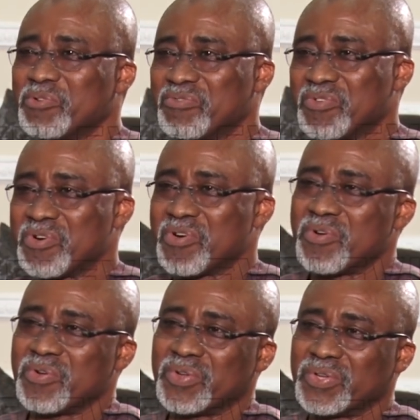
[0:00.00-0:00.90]

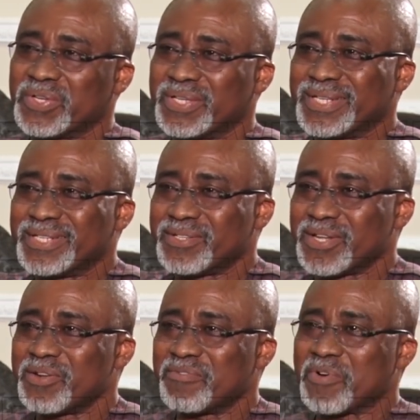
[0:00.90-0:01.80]
for this
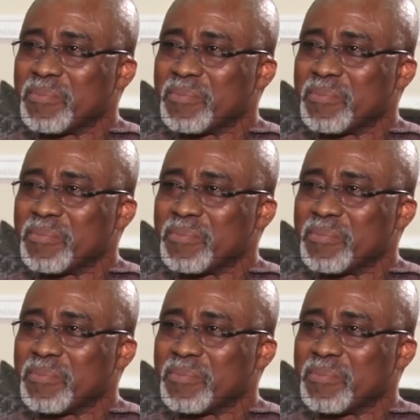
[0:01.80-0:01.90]
chain of